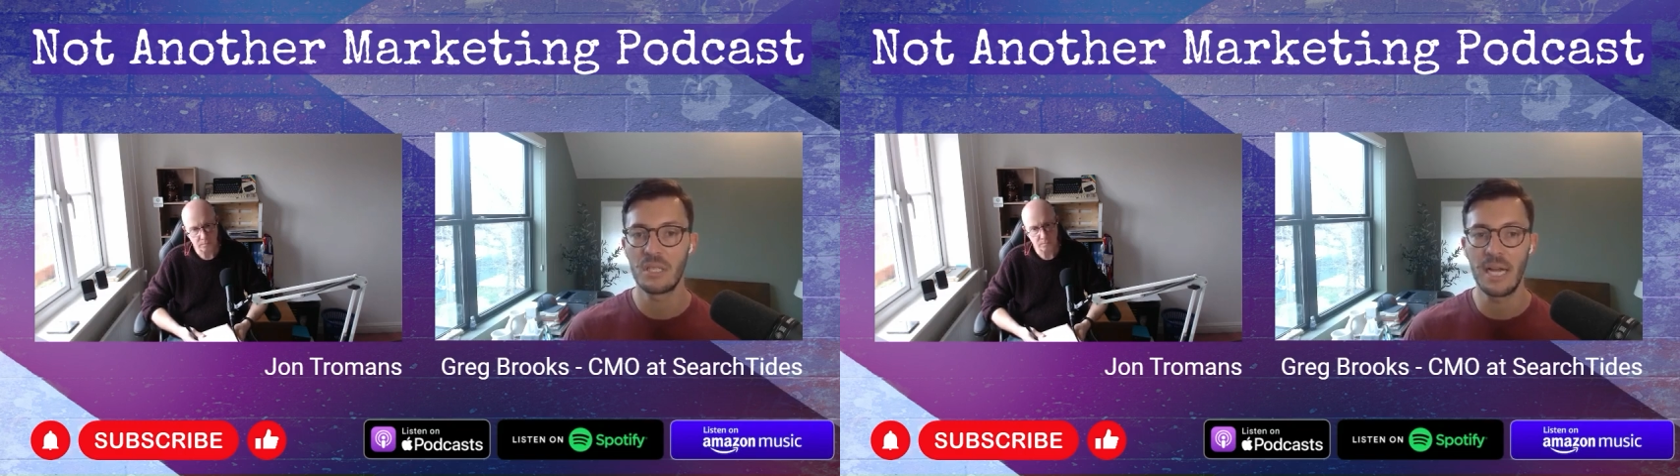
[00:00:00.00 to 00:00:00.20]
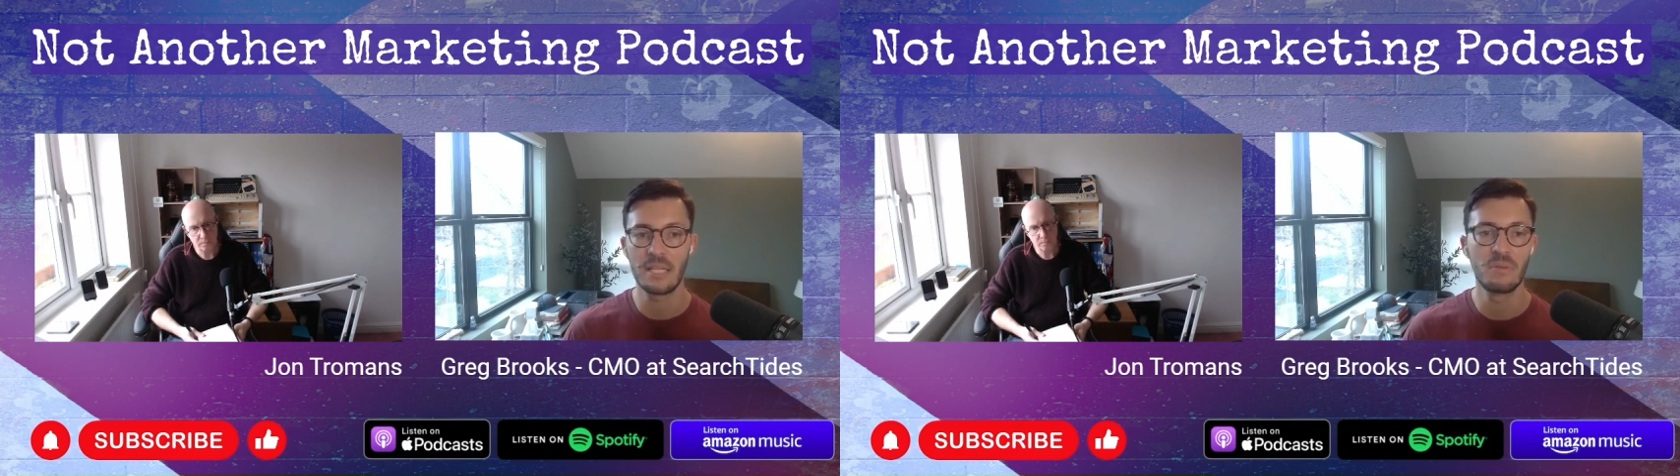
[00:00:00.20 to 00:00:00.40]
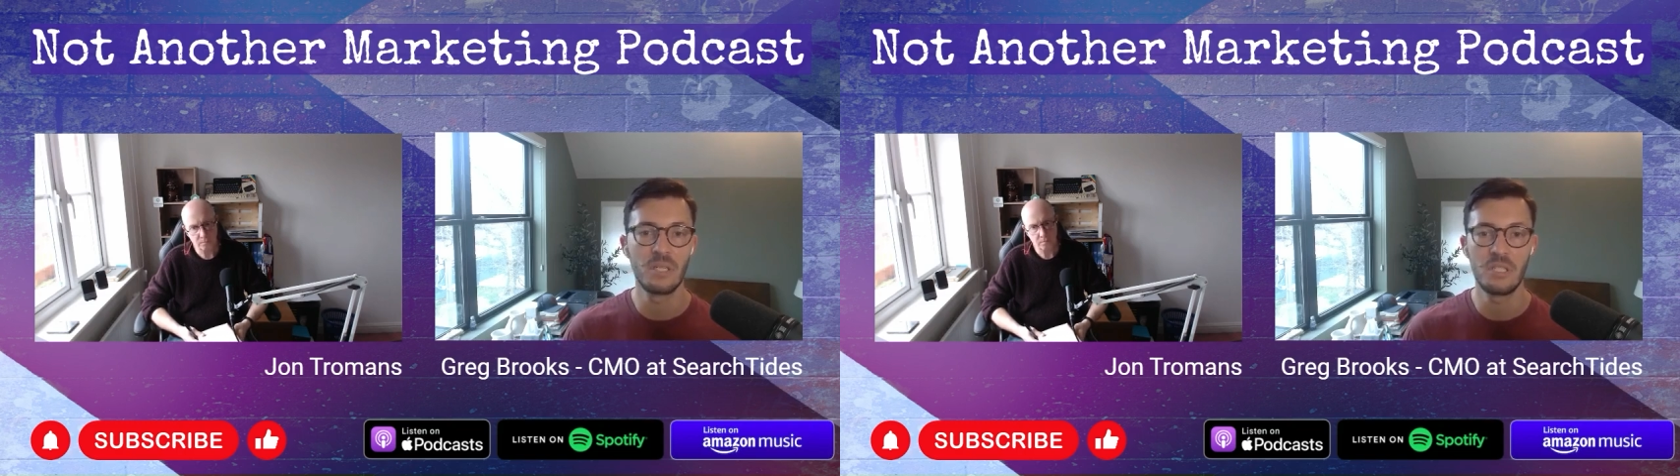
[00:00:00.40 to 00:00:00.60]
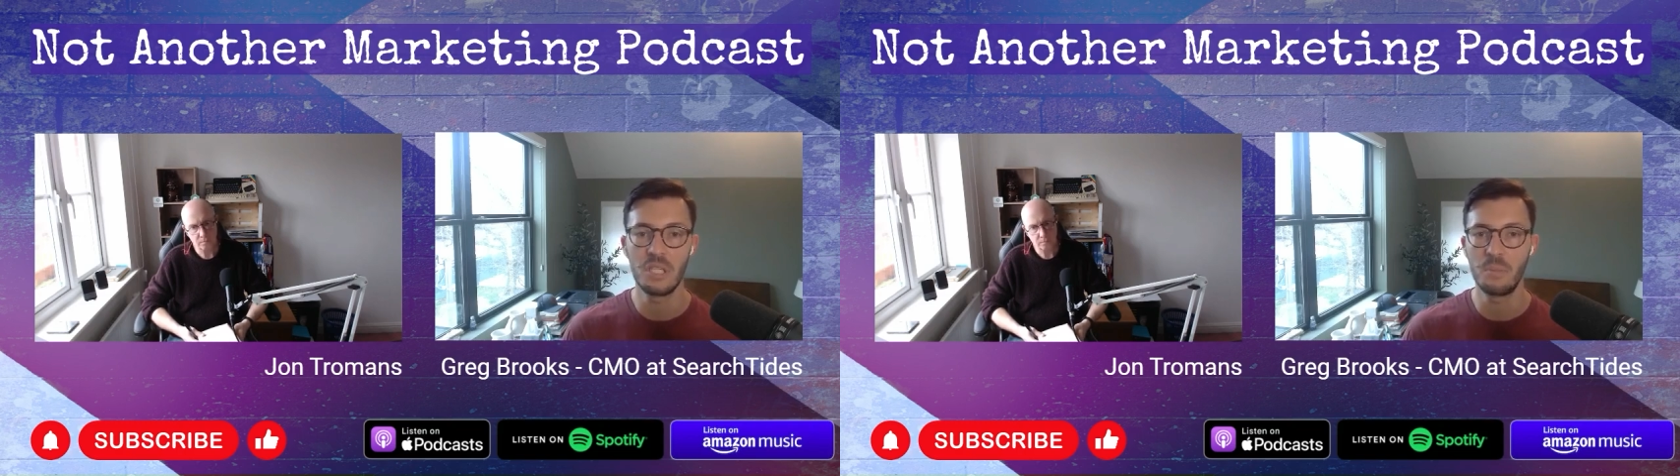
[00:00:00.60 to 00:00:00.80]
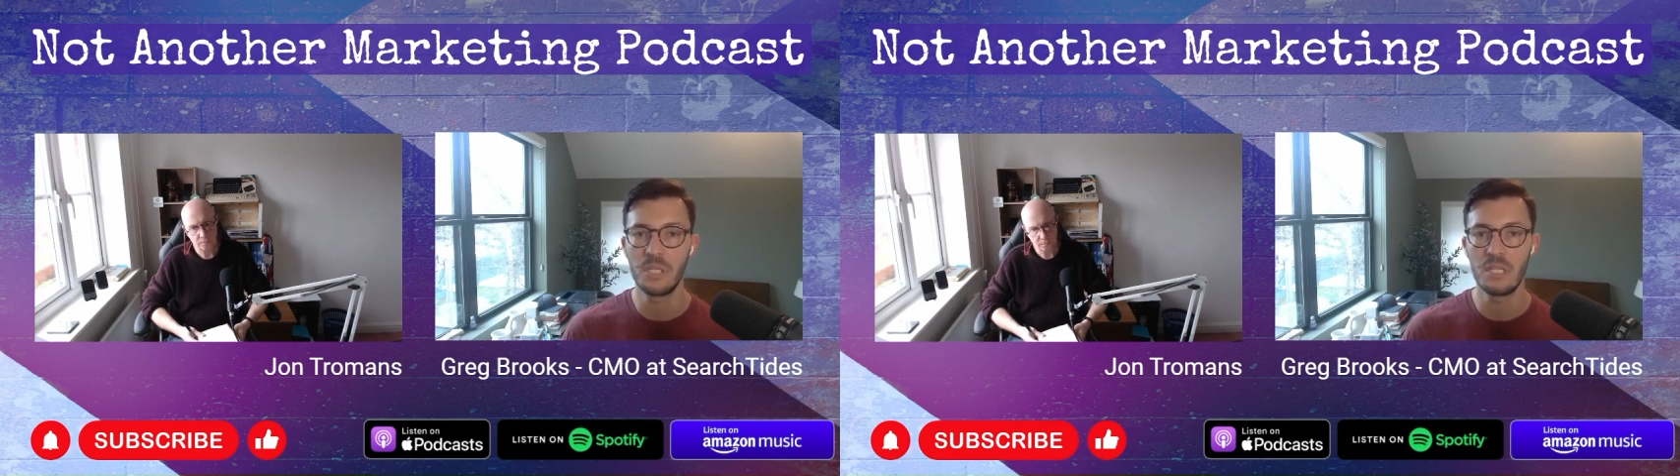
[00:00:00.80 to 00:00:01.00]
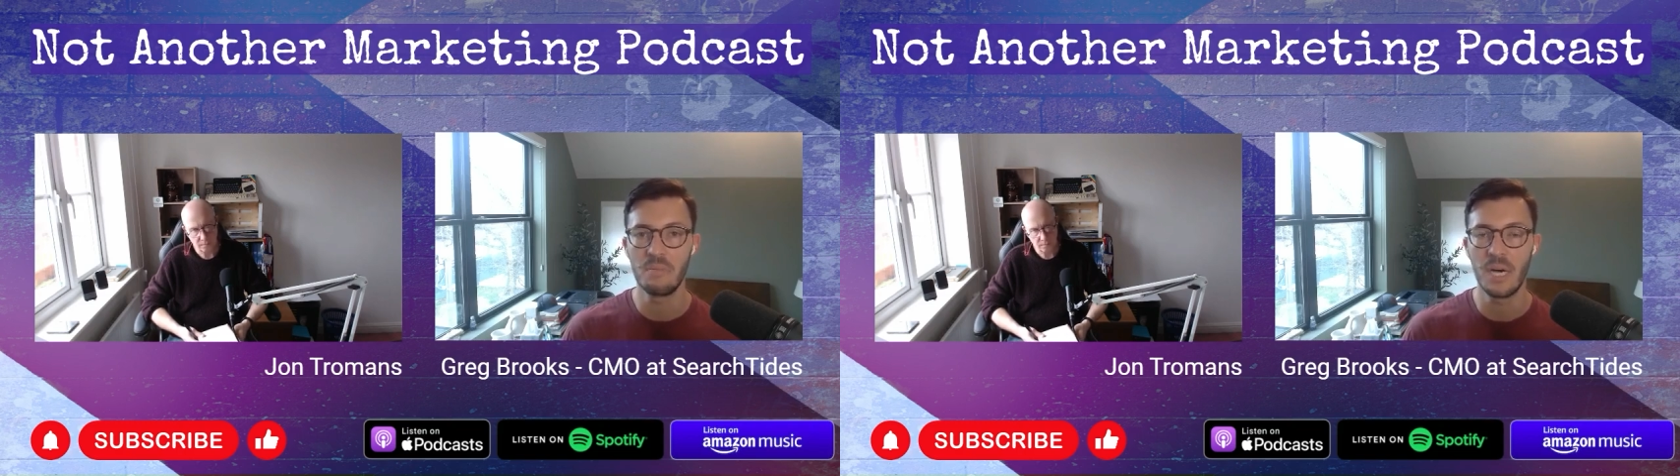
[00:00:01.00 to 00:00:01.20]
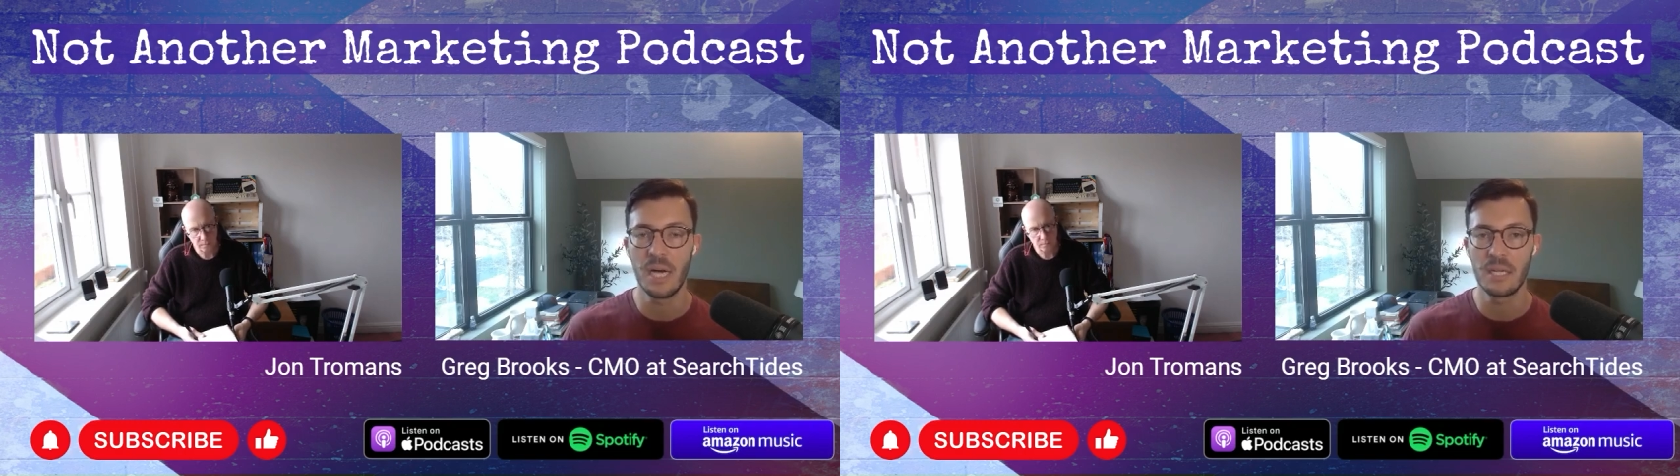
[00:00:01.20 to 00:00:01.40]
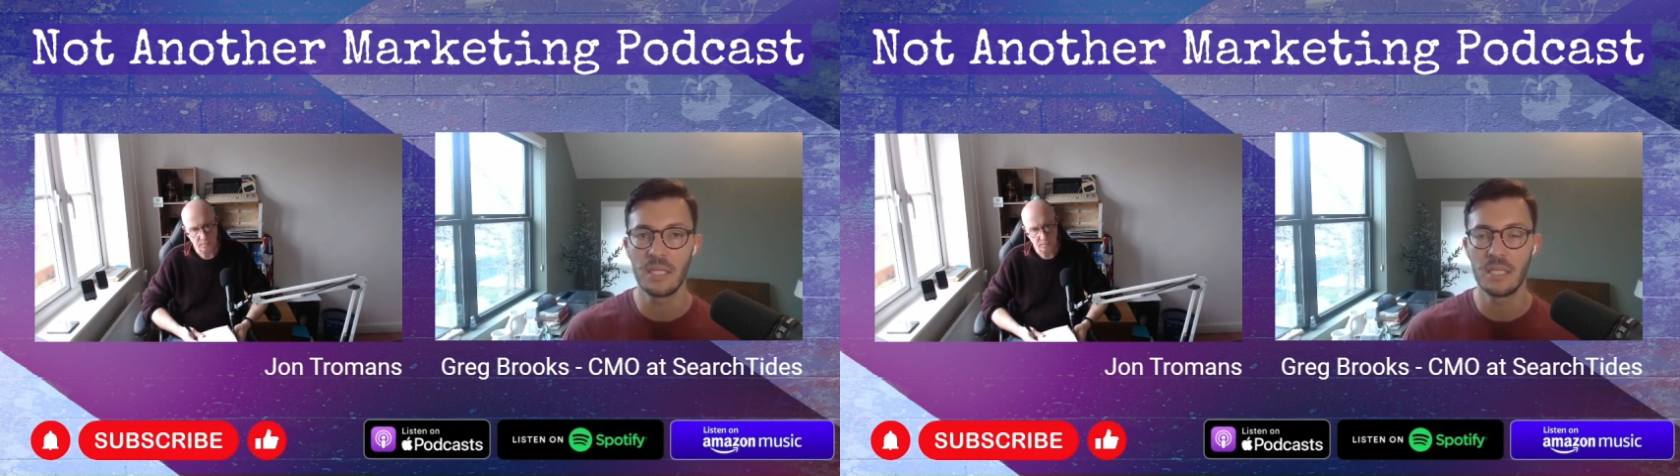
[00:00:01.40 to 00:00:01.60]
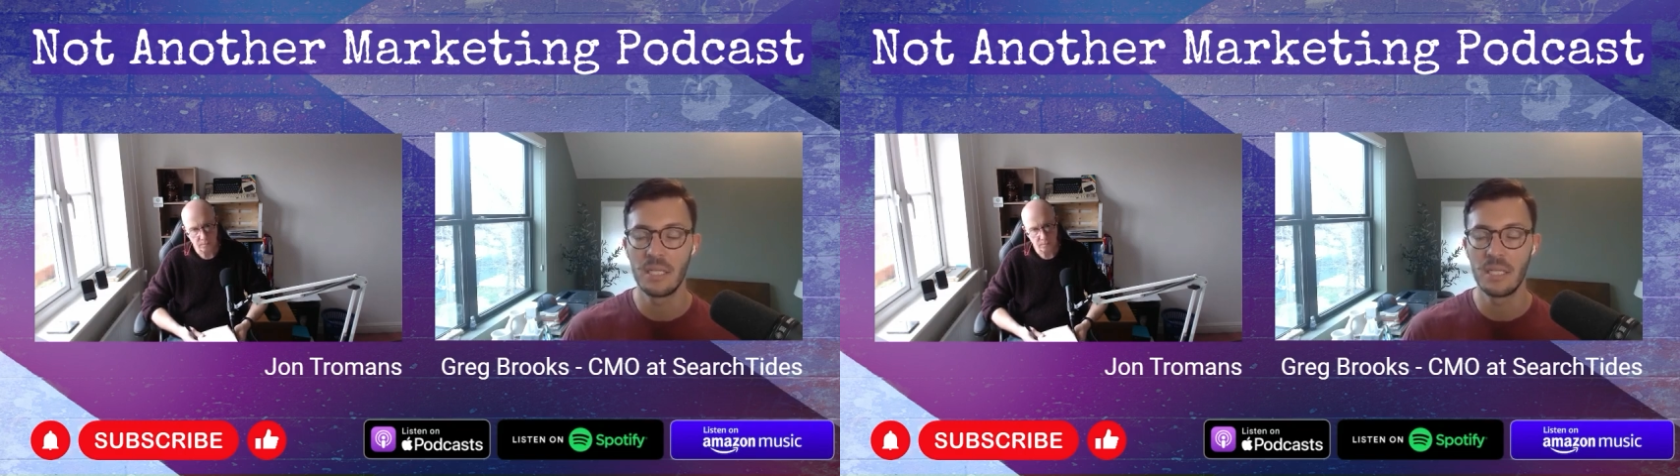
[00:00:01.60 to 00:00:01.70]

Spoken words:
That's what a GPT model